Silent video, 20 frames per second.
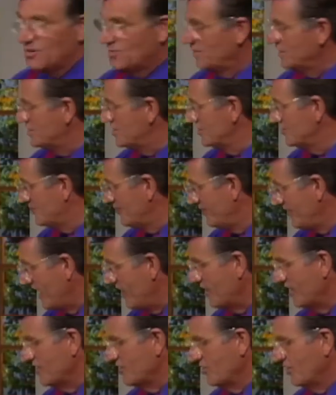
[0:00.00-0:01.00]
which is
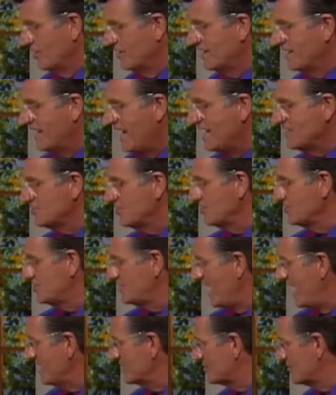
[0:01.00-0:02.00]
very good. And so
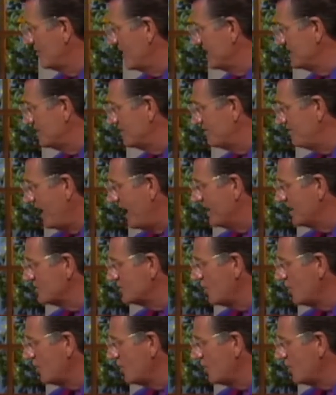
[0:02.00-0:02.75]
saturated fat